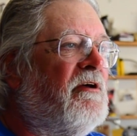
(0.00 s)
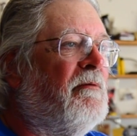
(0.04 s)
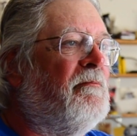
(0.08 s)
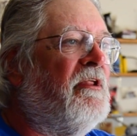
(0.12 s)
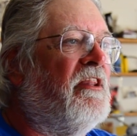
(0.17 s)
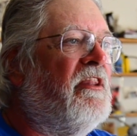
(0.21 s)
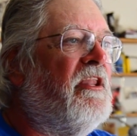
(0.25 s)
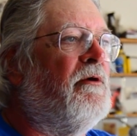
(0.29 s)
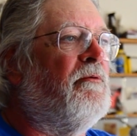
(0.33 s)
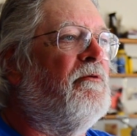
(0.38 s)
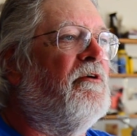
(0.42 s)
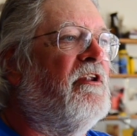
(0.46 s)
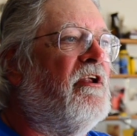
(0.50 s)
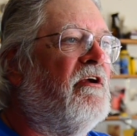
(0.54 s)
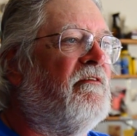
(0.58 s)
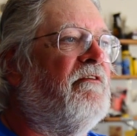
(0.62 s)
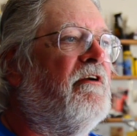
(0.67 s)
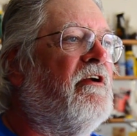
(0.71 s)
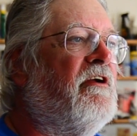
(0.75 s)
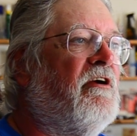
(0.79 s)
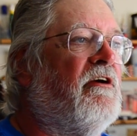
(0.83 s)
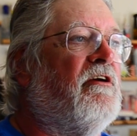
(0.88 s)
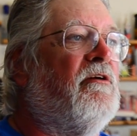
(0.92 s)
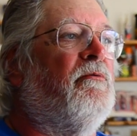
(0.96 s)
I mean, they were
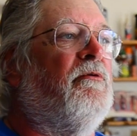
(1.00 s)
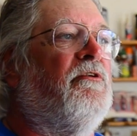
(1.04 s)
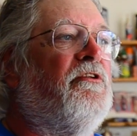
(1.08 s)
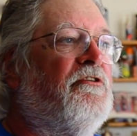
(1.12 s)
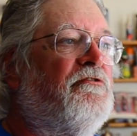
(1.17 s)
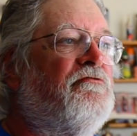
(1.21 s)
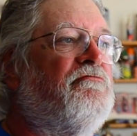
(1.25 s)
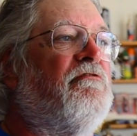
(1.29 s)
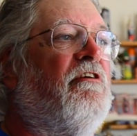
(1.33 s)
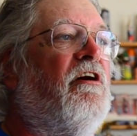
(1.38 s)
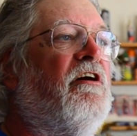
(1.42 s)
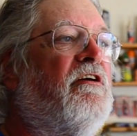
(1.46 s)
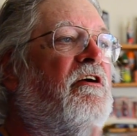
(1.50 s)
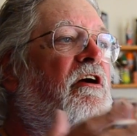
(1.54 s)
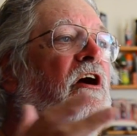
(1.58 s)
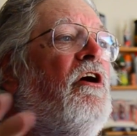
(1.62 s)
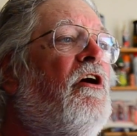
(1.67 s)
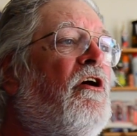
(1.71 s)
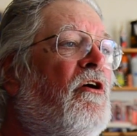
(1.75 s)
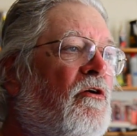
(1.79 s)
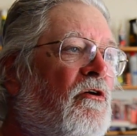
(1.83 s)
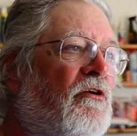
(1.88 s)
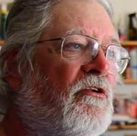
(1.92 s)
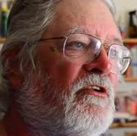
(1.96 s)
never here with a truck
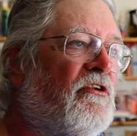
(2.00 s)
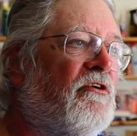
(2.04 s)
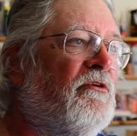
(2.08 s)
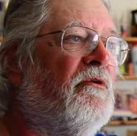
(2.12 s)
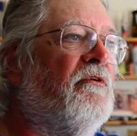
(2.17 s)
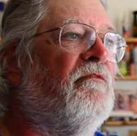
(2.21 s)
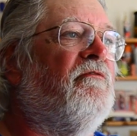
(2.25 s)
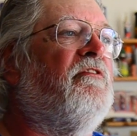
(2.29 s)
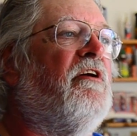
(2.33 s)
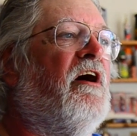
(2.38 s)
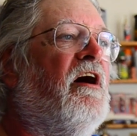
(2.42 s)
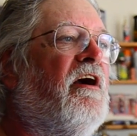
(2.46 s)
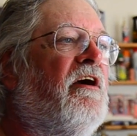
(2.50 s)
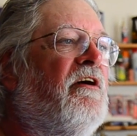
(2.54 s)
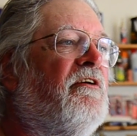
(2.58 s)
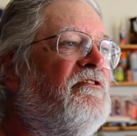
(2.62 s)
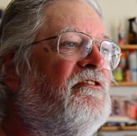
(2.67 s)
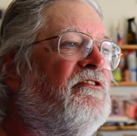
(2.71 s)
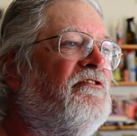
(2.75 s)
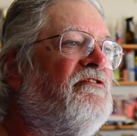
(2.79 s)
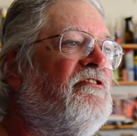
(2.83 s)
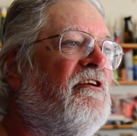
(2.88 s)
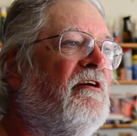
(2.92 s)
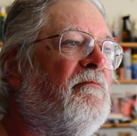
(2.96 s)
or a load of tires
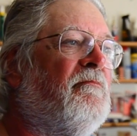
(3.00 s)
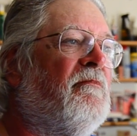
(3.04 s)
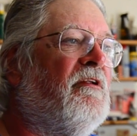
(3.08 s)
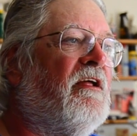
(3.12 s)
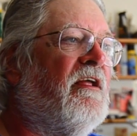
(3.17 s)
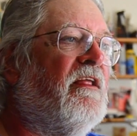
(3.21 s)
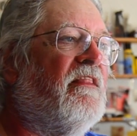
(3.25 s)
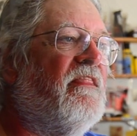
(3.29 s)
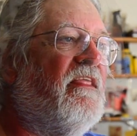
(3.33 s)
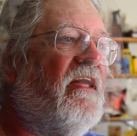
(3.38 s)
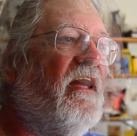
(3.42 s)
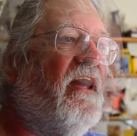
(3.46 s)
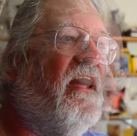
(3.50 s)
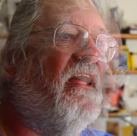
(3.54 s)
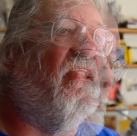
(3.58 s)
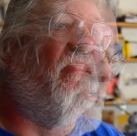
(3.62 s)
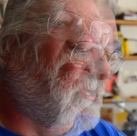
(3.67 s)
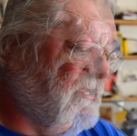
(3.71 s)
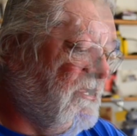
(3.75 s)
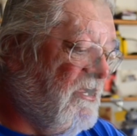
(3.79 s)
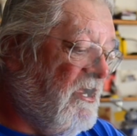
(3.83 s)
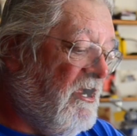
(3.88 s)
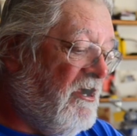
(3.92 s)
or something like that.